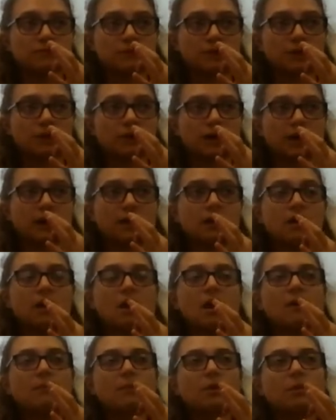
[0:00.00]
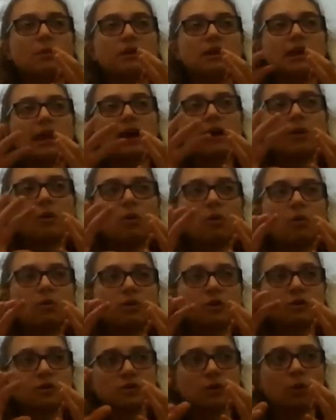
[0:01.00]
Okay? But when
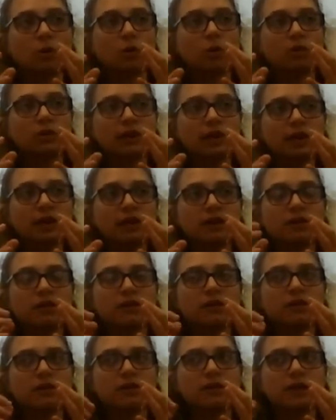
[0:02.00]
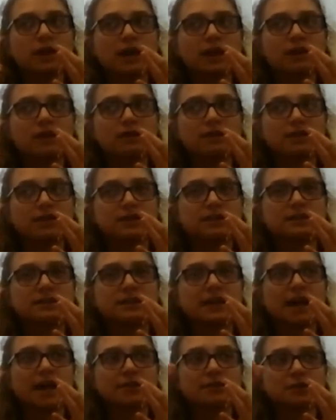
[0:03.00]
there's a hole in it, then this
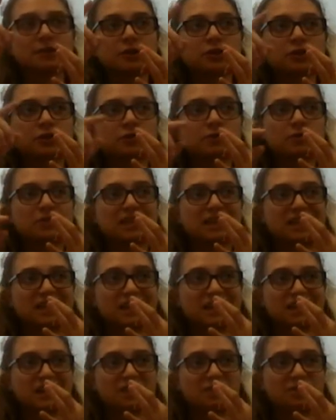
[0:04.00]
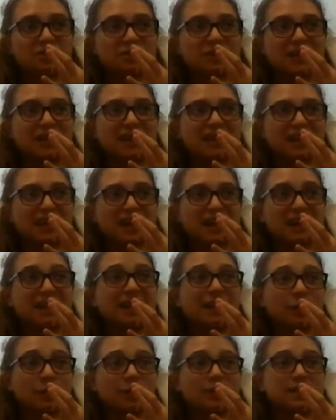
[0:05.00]
gastric juice can get into it and kind of
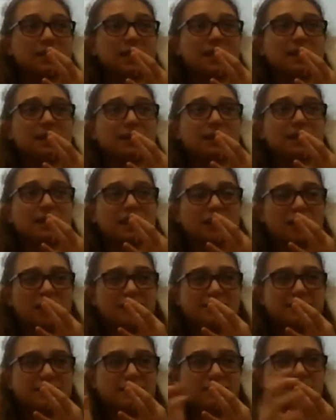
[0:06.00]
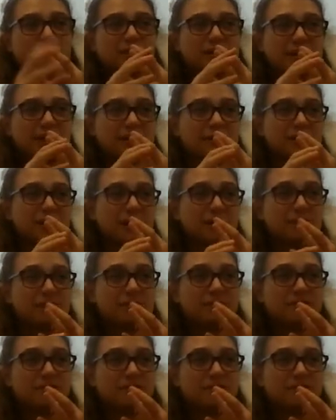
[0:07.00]
irritate it and cause it to flare up.